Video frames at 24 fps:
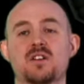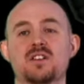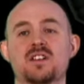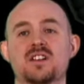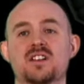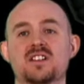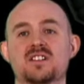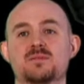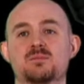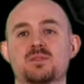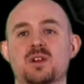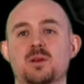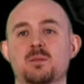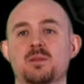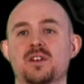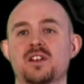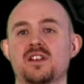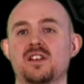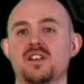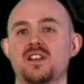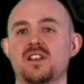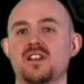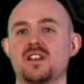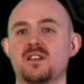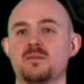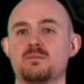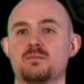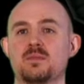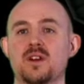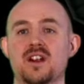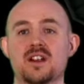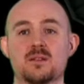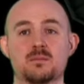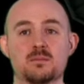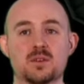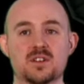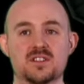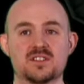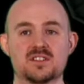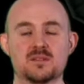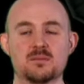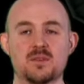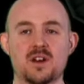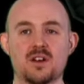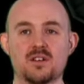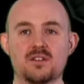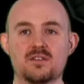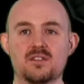mode is probably the bread and
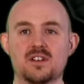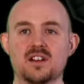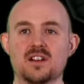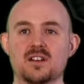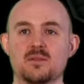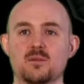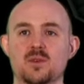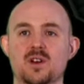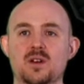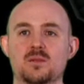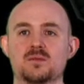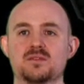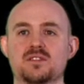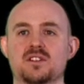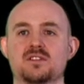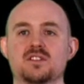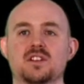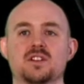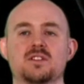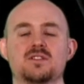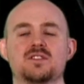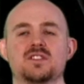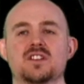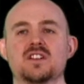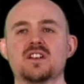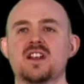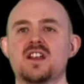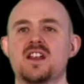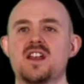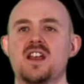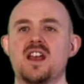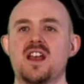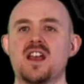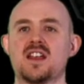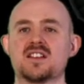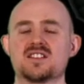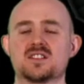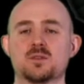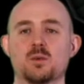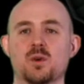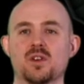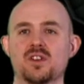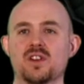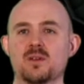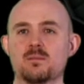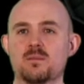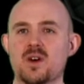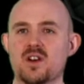butter mode, really, in Worms Revolution. It's the
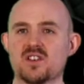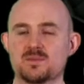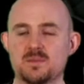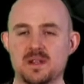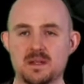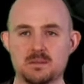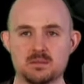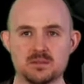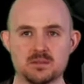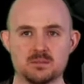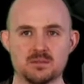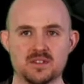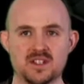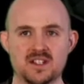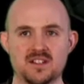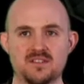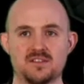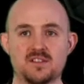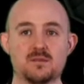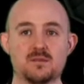one that most people will be